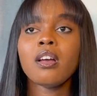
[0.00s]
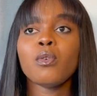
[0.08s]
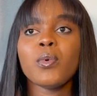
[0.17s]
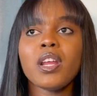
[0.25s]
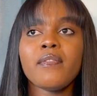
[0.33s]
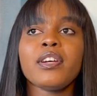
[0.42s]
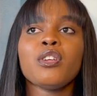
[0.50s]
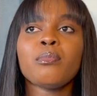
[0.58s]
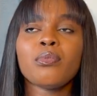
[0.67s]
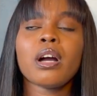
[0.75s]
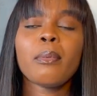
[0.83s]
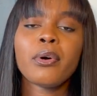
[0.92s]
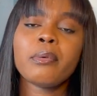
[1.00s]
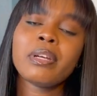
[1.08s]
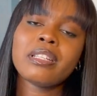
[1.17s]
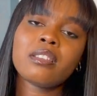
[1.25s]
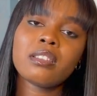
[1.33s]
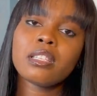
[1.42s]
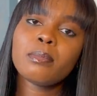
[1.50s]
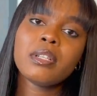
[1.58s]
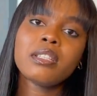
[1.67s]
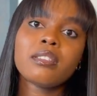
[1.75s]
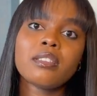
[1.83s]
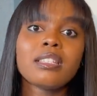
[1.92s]
whenever you book appointments in these
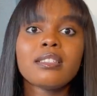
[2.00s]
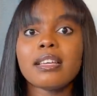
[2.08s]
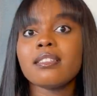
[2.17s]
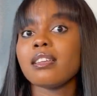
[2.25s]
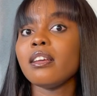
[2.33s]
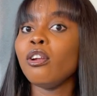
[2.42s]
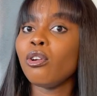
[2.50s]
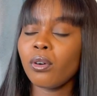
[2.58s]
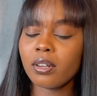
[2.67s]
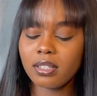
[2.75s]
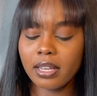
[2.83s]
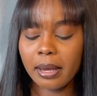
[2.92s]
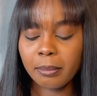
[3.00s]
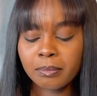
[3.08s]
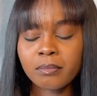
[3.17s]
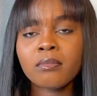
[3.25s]
places it takes a long time